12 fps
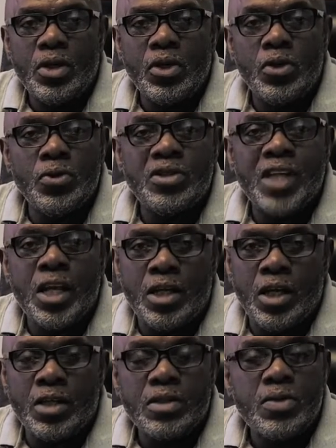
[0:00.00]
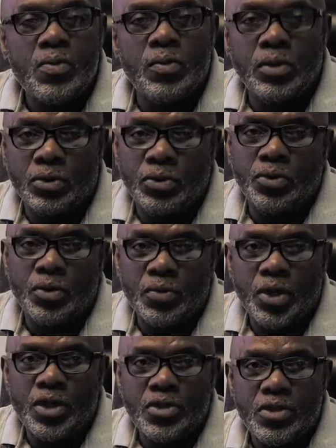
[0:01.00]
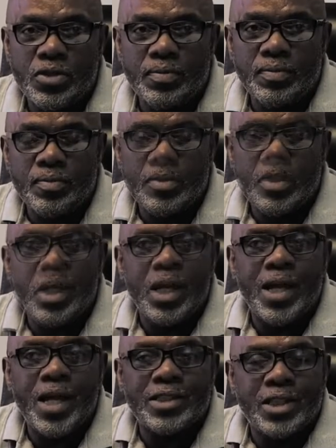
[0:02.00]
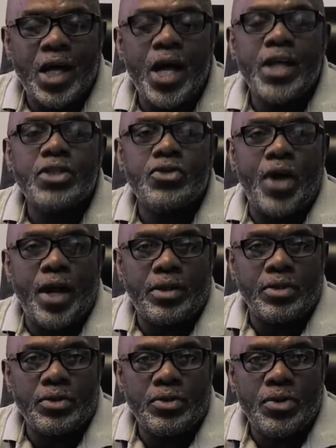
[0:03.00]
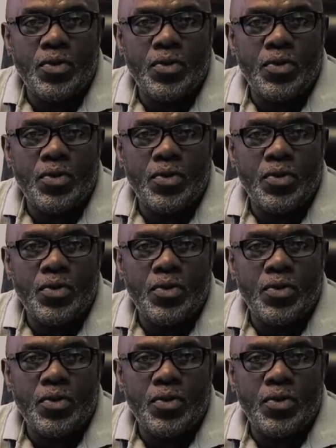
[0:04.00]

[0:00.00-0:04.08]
you say yes, we'll do the rest. As contractors,